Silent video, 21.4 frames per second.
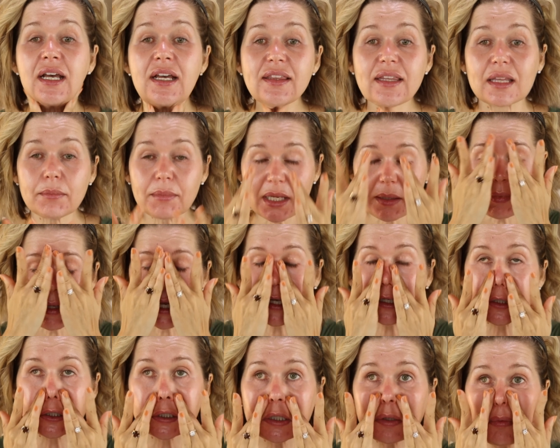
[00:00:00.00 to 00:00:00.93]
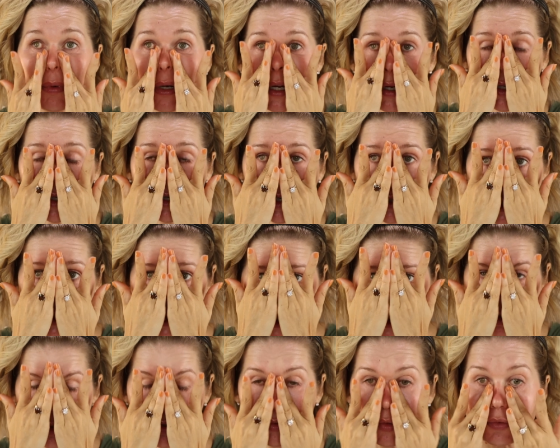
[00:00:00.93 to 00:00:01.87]
that maybe I could wear it on
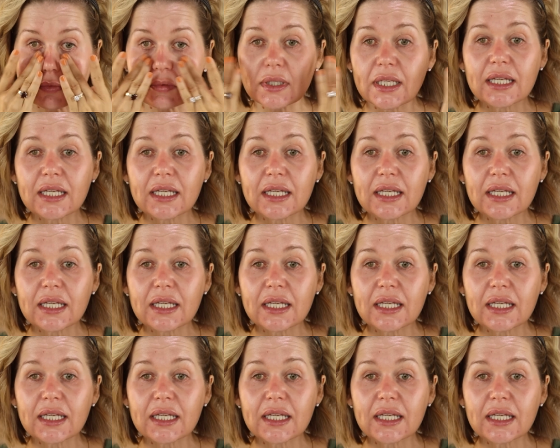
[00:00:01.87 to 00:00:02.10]
its own.